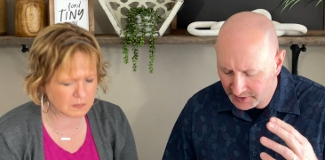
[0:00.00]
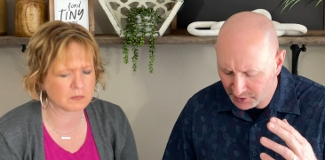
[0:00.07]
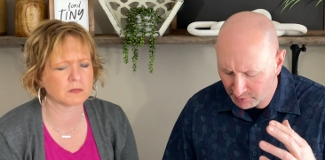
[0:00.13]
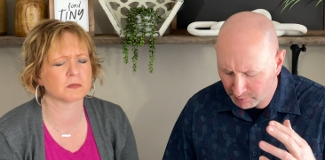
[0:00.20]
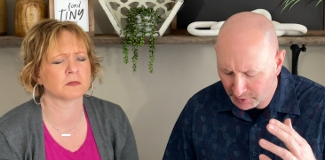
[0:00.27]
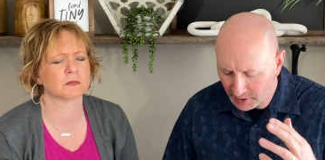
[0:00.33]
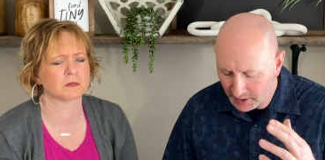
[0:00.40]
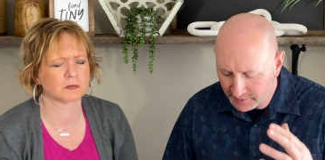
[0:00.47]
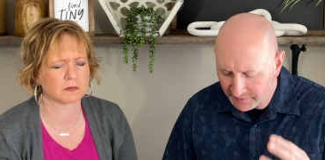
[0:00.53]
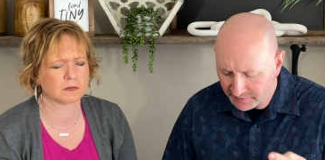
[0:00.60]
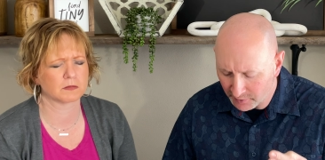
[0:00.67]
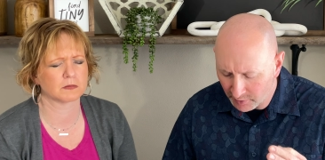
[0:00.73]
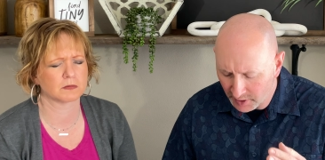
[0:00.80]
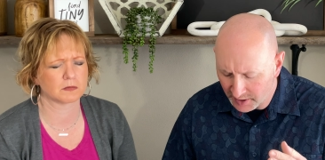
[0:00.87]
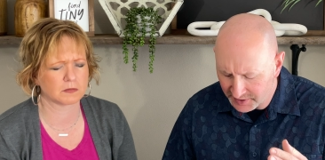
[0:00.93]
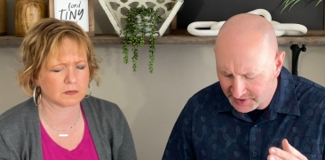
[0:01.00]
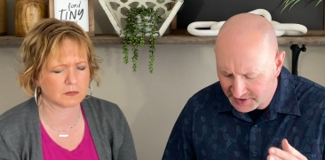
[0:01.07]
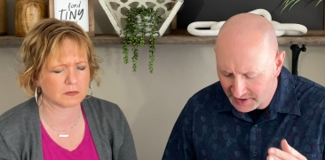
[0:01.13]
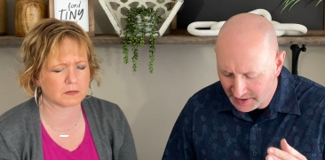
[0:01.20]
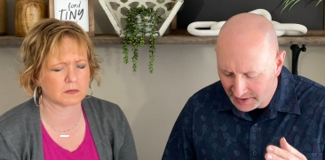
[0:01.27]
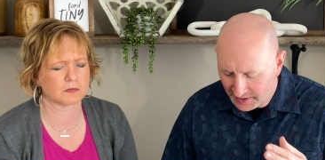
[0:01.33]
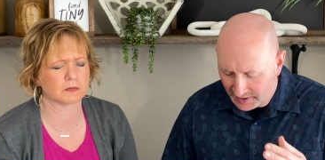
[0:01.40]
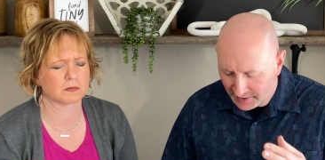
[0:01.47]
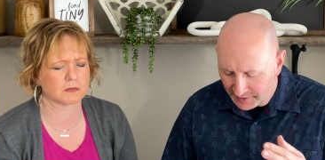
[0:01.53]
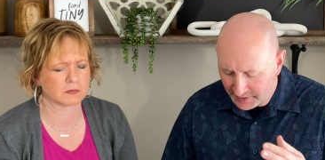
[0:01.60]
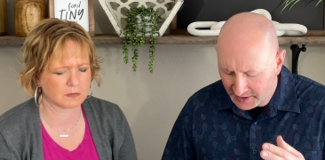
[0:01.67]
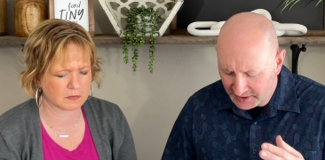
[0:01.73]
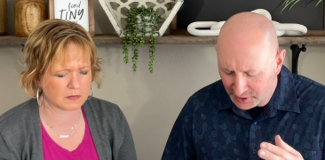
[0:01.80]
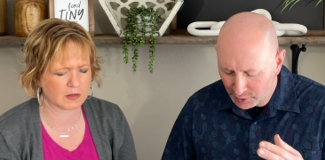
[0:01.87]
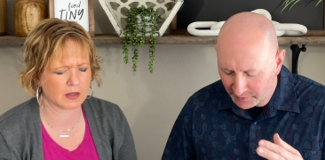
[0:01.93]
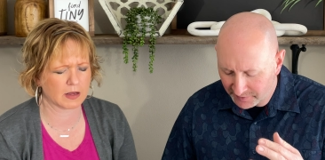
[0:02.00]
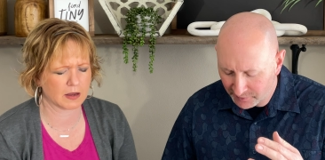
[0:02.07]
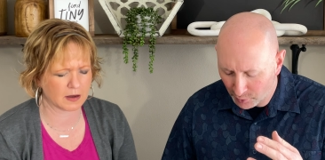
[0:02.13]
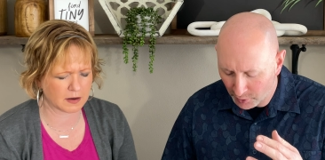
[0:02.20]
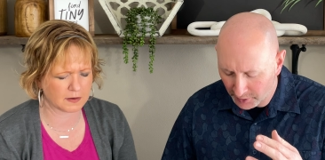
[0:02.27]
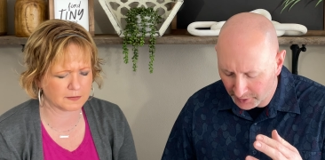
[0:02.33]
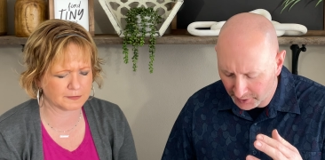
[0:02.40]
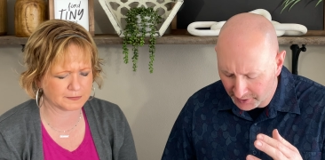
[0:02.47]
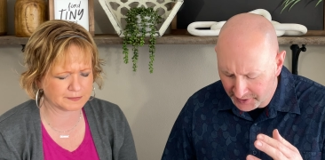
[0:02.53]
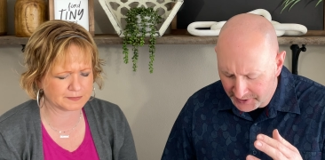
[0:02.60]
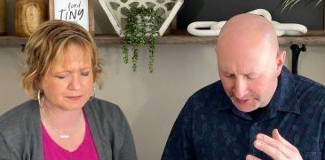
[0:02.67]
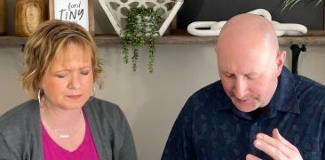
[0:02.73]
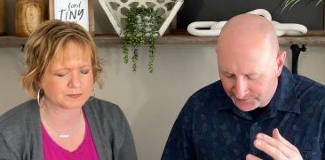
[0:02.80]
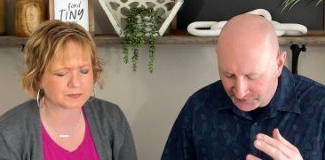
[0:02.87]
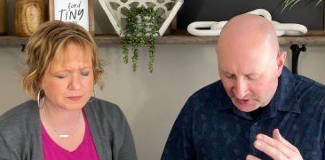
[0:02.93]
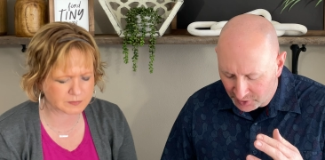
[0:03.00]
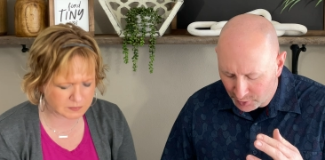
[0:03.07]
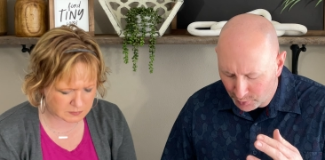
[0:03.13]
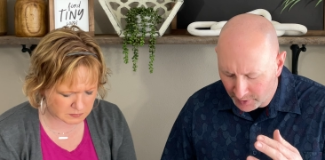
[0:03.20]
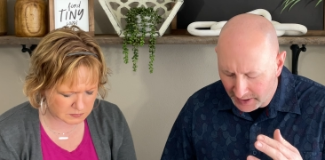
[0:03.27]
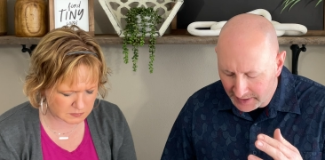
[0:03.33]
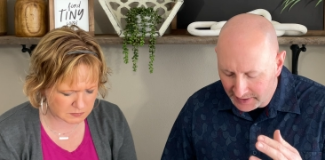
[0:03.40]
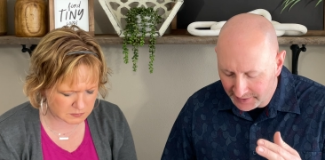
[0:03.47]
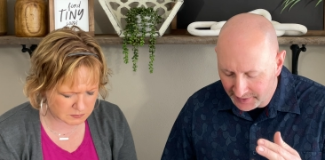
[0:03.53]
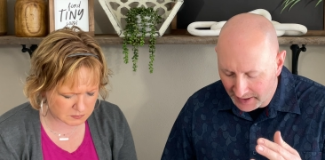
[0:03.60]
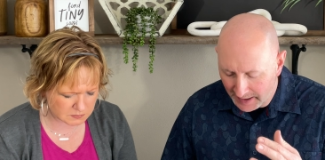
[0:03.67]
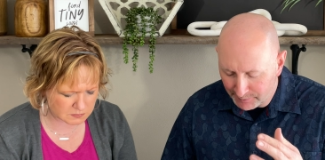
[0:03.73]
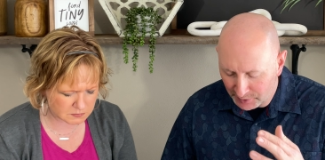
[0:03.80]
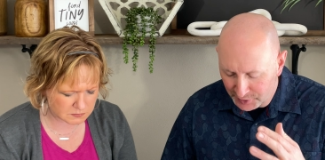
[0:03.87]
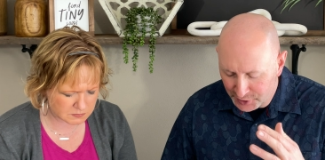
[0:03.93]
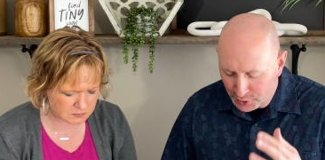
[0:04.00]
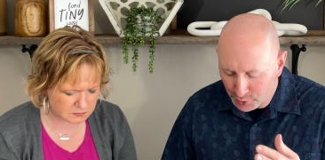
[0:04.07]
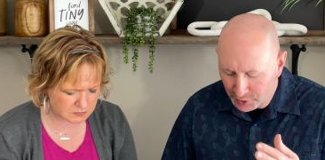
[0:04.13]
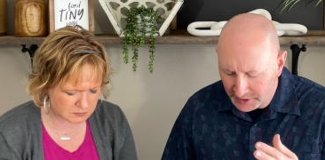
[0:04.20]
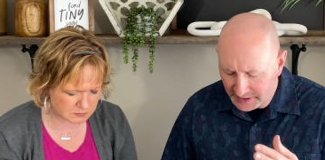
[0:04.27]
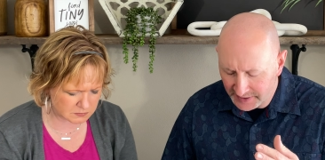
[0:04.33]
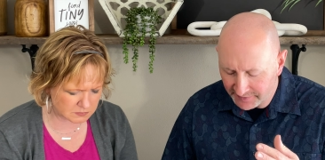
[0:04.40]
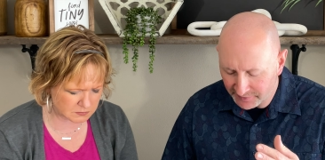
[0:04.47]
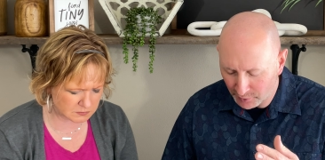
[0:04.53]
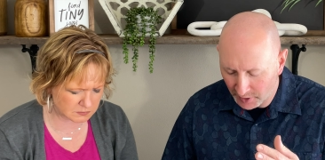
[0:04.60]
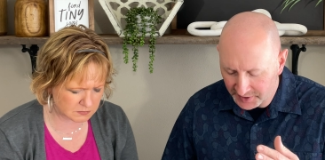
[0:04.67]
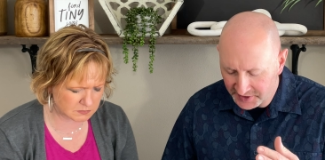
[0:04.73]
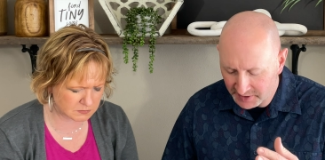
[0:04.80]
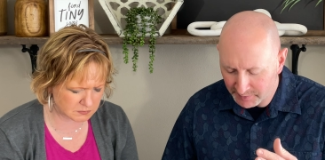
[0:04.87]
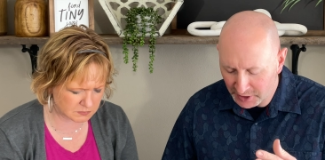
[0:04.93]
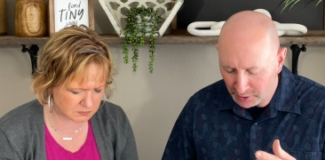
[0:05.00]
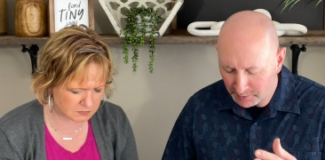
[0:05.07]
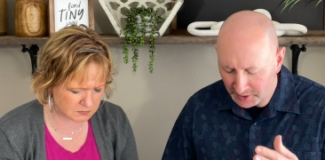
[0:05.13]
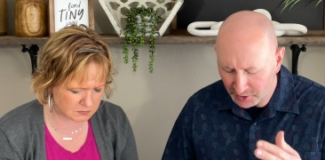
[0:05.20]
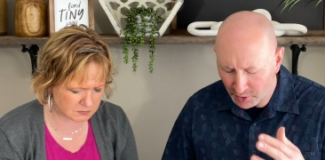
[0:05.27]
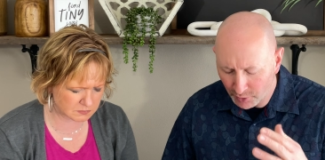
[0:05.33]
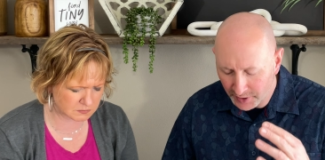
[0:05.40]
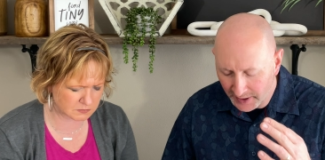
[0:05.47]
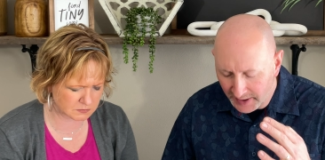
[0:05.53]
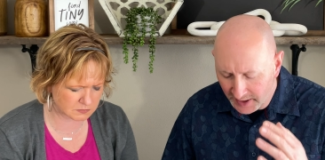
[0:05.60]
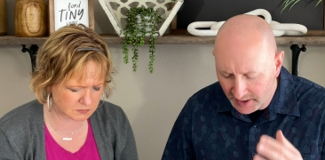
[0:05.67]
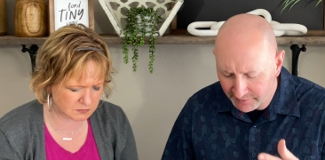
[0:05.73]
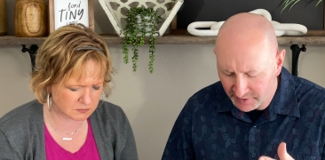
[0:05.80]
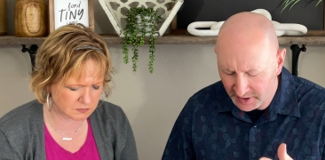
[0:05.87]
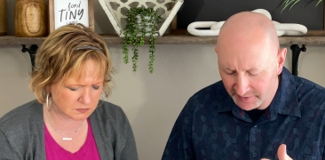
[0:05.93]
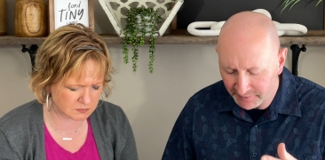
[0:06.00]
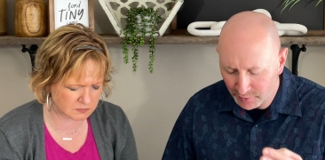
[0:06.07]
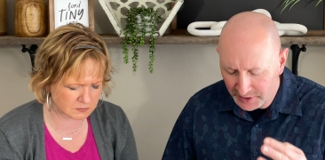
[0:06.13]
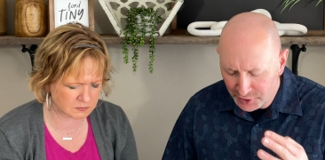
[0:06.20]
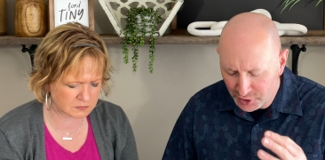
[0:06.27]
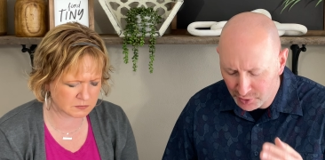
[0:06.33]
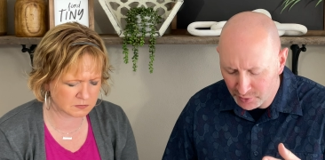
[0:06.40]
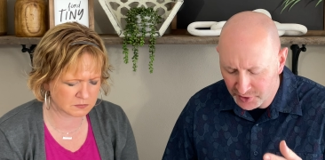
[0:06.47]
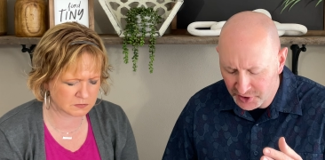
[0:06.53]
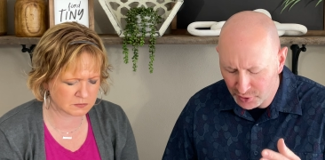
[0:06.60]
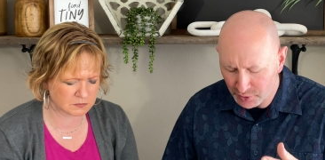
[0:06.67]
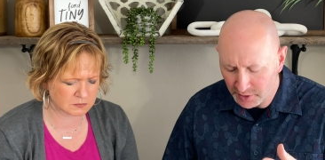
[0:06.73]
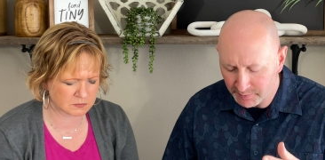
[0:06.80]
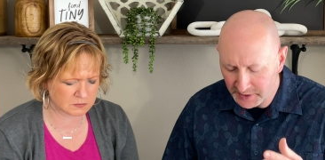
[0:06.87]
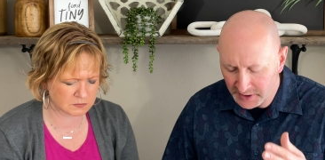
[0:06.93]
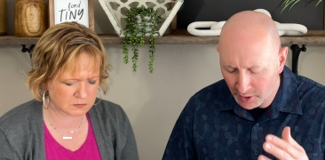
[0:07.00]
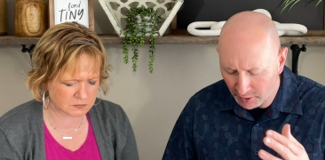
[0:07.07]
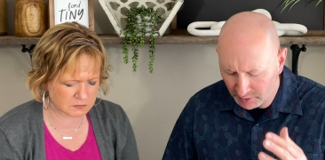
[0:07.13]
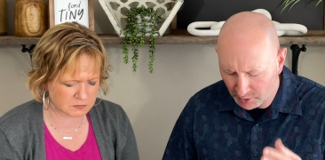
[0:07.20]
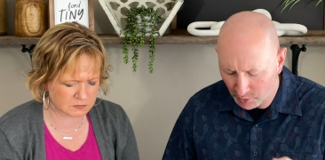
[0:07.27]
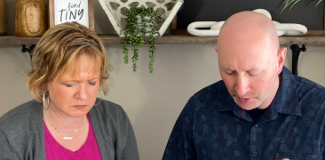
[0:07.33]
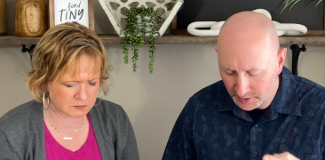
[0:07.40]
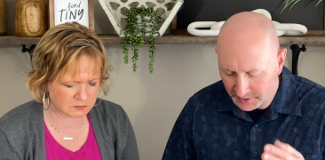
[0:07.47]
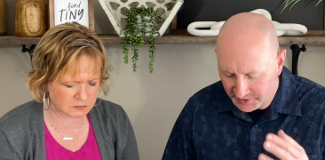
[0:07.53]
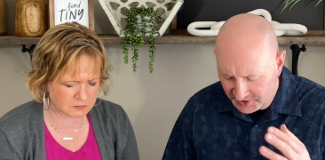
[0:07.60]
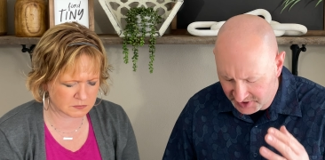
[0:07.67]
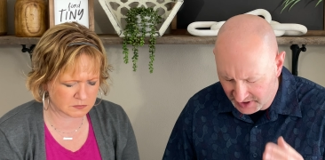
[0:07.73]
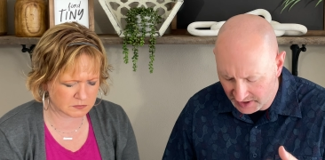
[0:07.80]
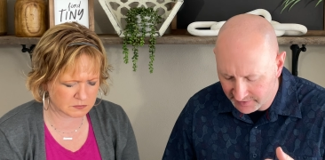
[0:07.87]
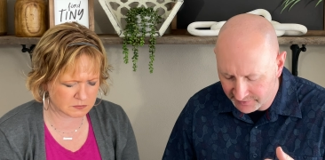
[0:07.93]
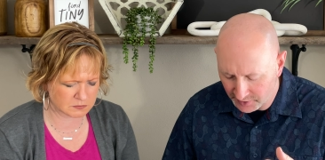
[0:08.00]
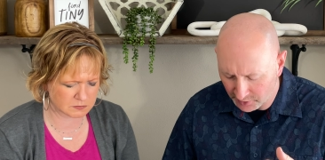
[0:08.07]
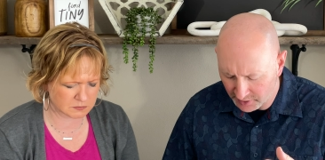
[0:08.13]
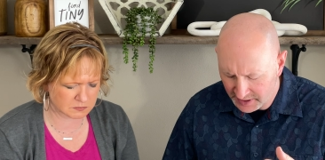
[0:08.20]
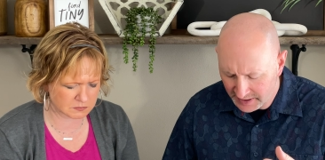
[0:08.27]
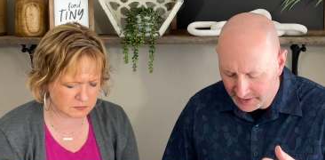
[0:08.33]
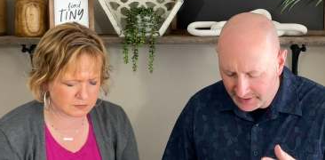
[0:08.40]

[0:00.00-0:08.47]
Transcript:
Speaker 1: your blood for us. Thank you for creating the opportunity for us to be able to go to heaven if we choose you to be our Lord and Savior.